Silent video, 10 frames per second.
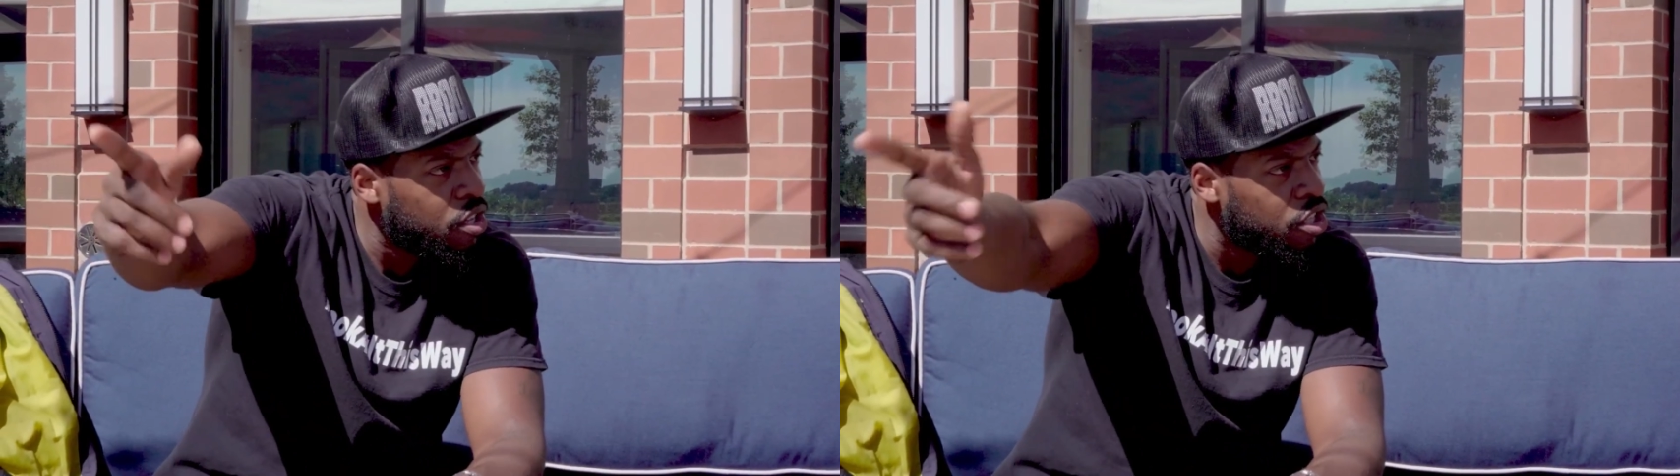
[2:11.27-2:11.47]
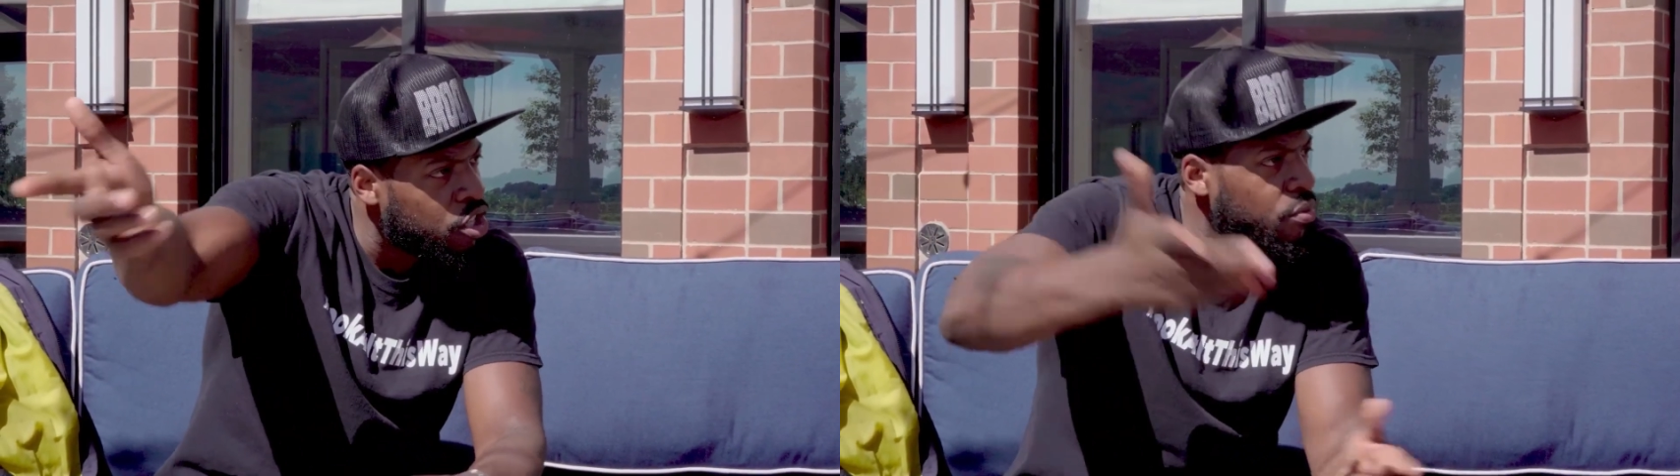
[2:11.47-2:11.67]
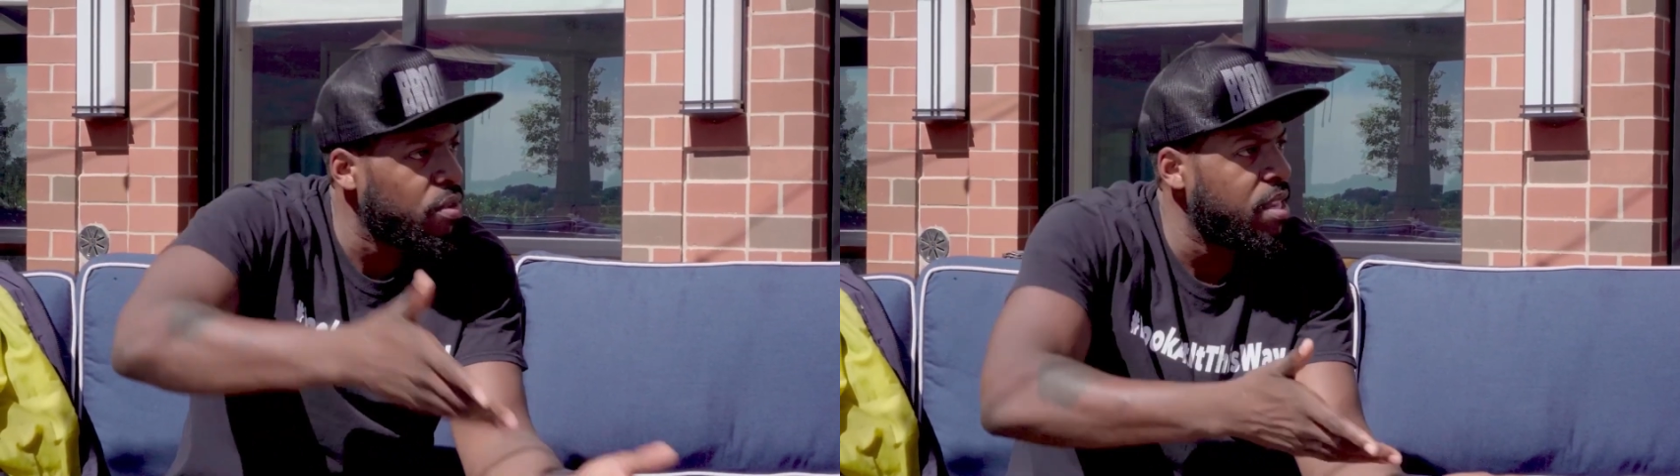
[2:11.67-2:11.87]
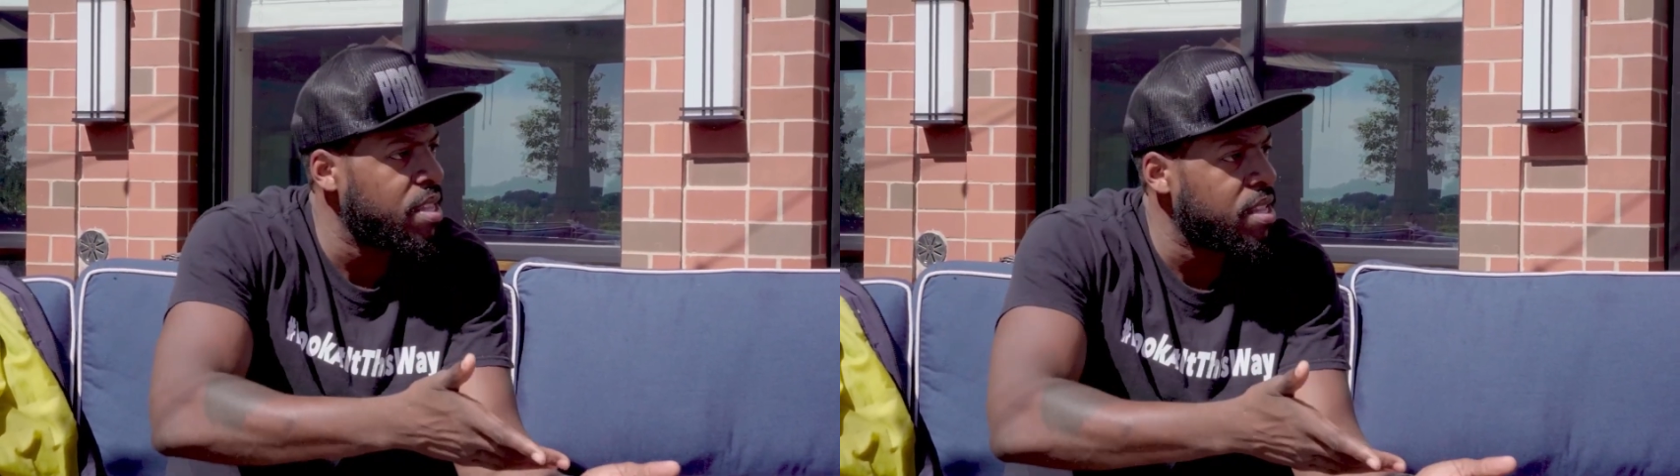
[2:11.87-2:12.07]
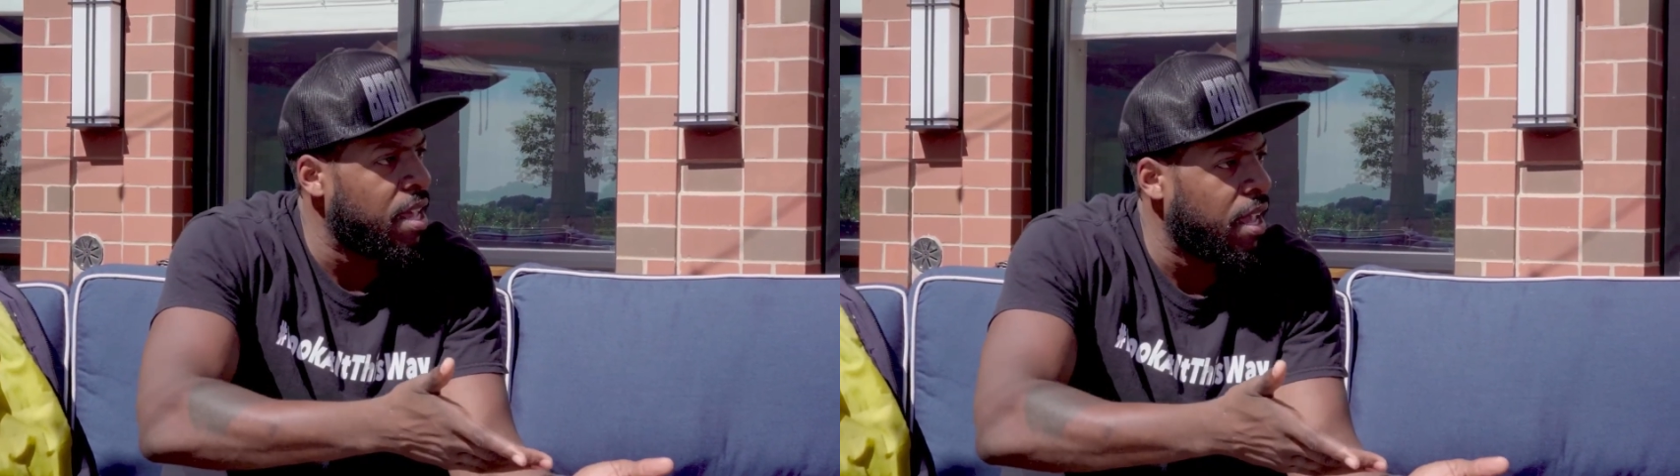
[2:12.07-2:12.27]
doing this
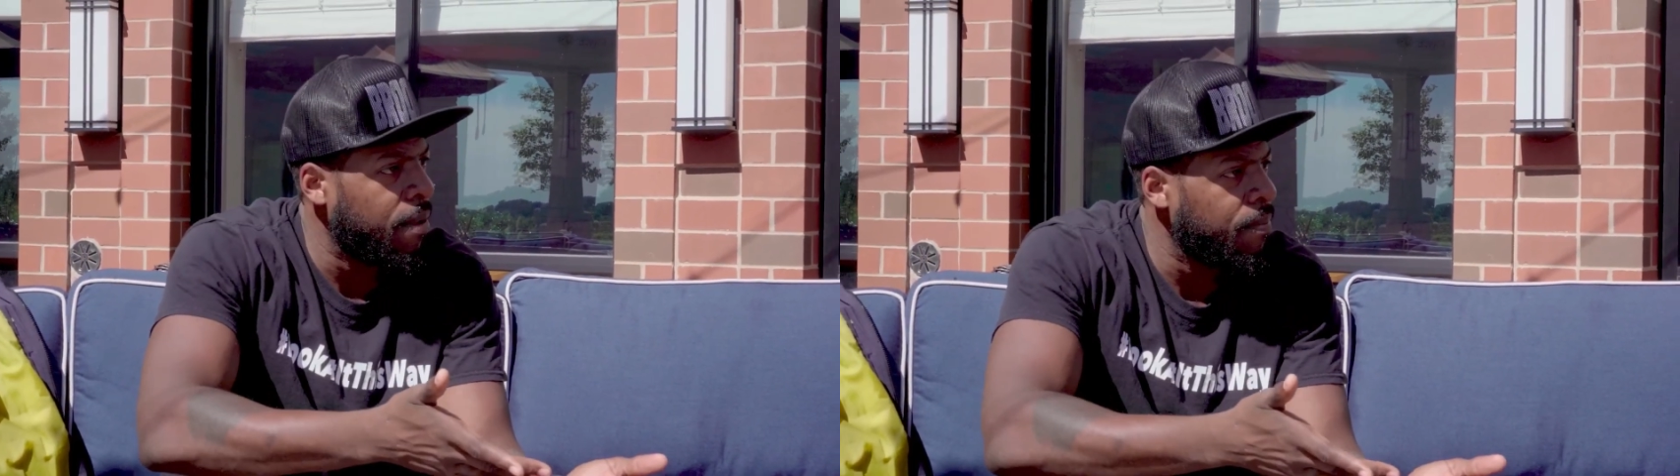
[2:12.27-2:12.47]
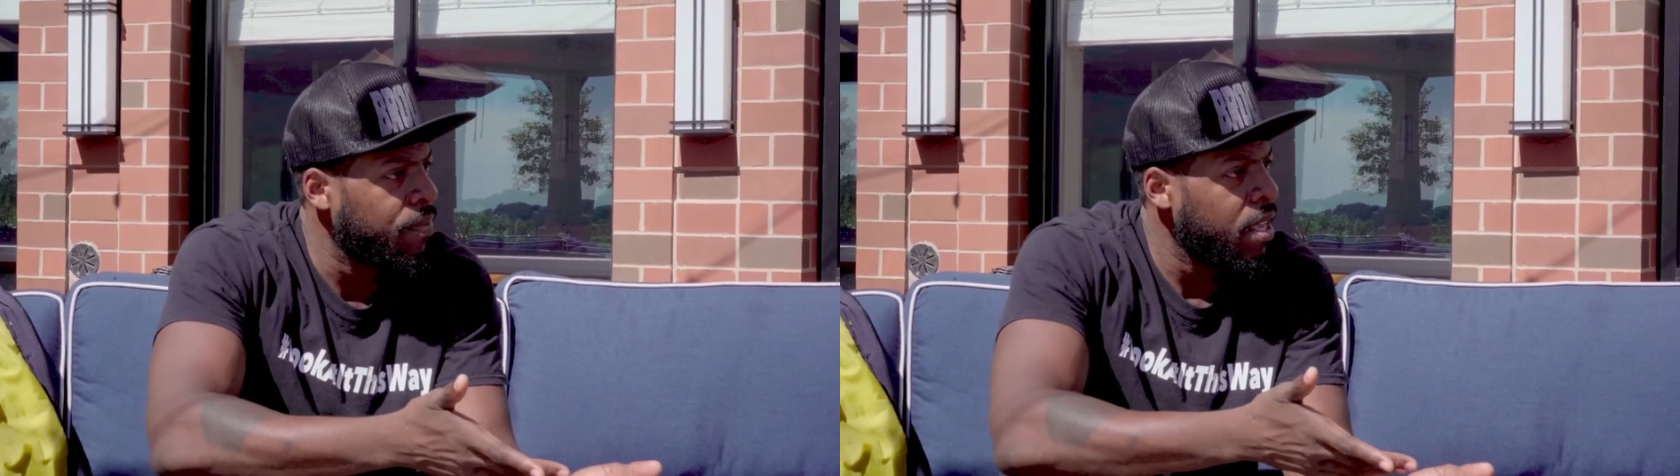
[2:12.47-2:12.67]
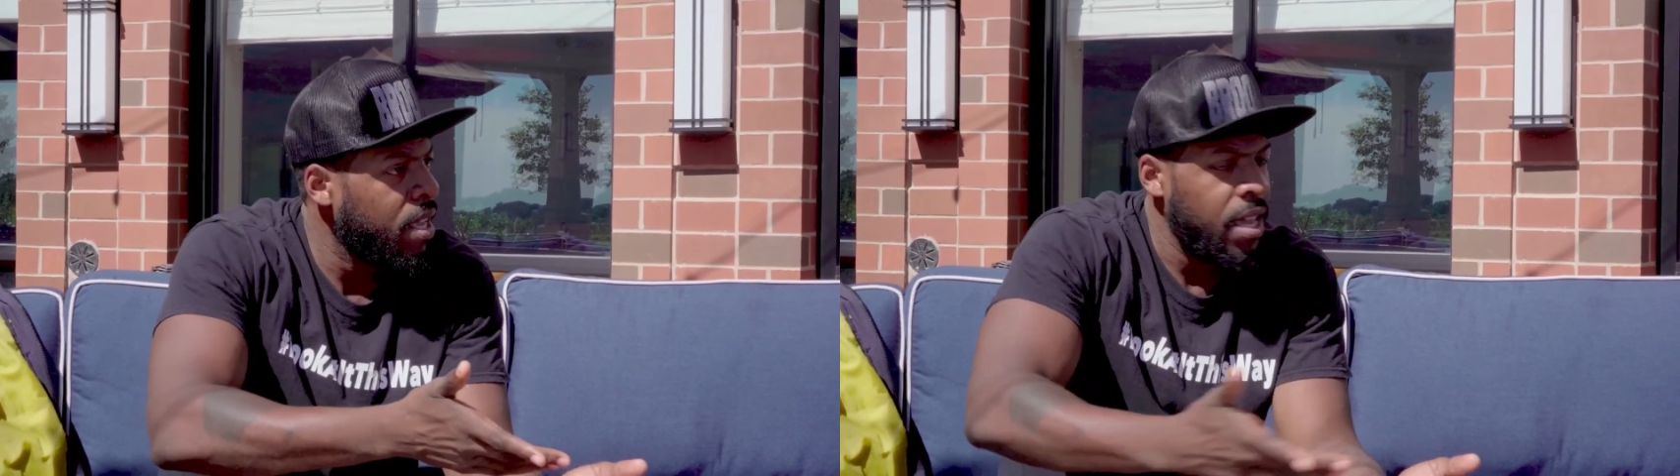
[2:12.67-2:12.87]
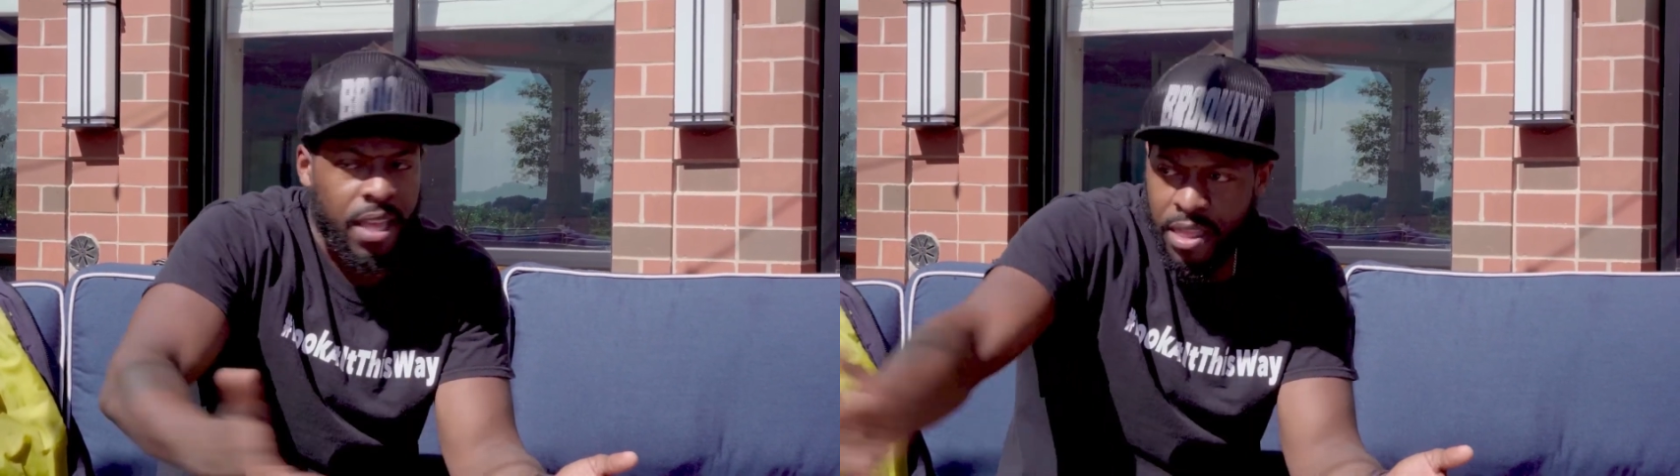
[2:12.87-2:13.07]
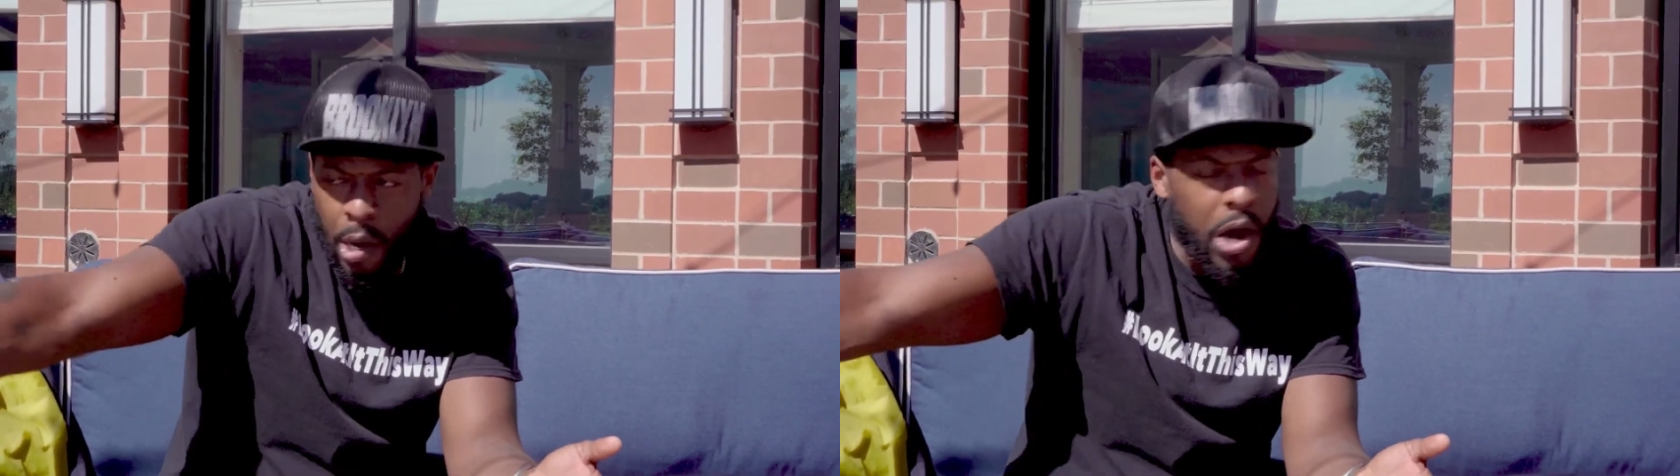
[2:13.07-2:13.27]
thing.
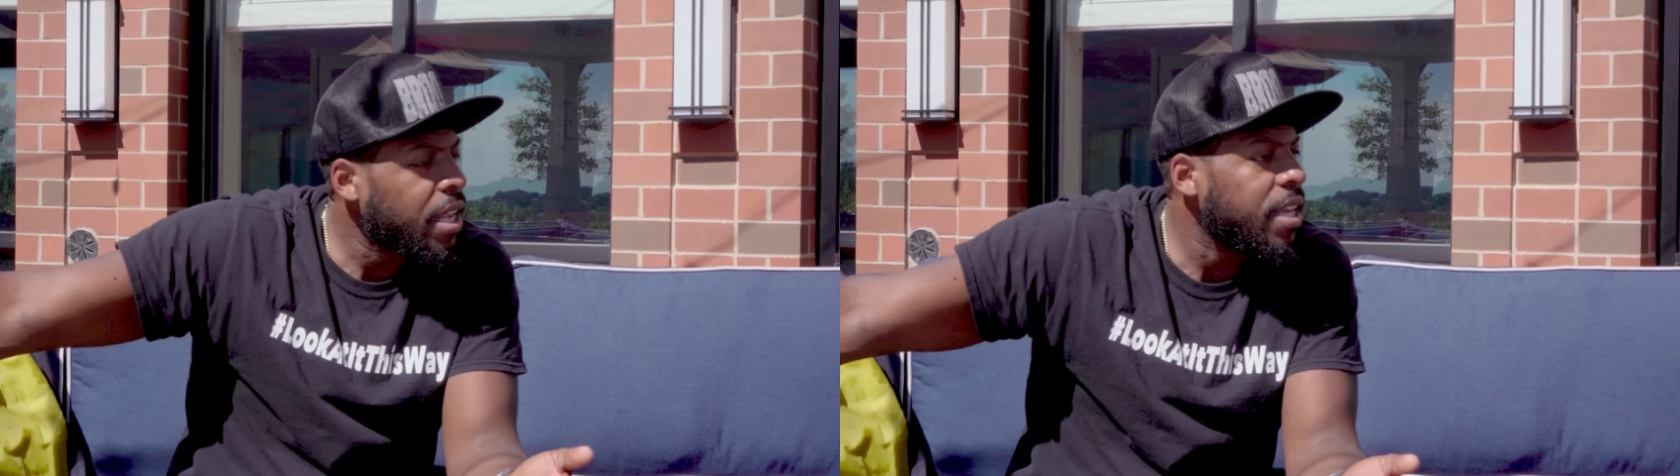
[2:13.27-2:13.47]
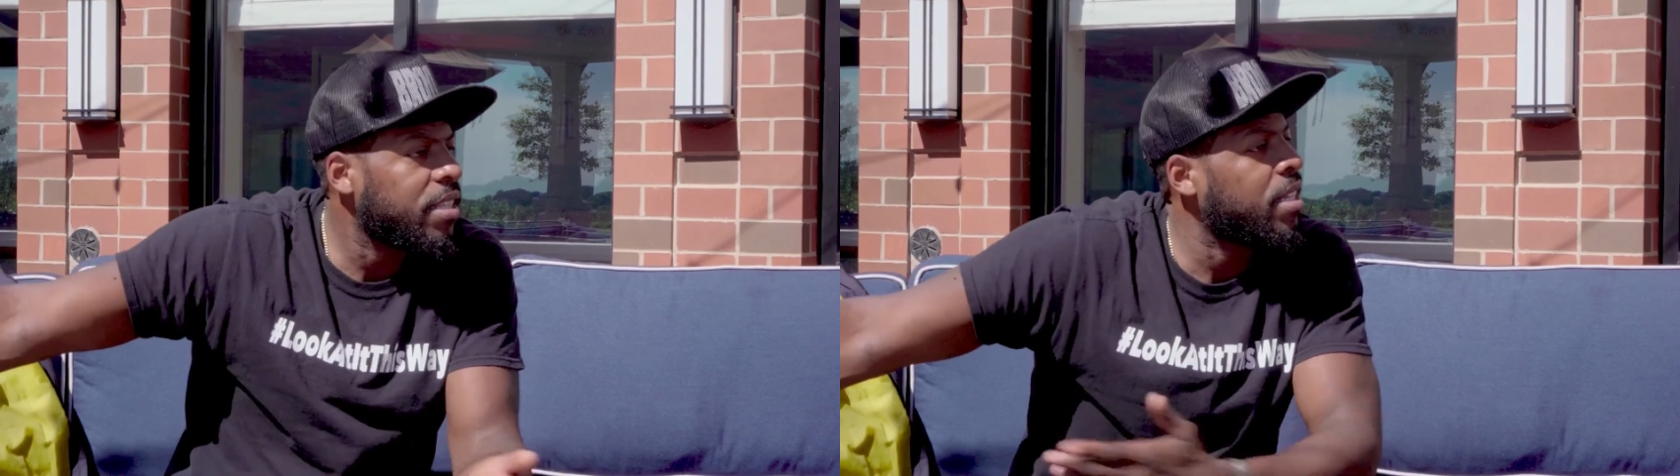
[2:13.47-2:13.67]
The audience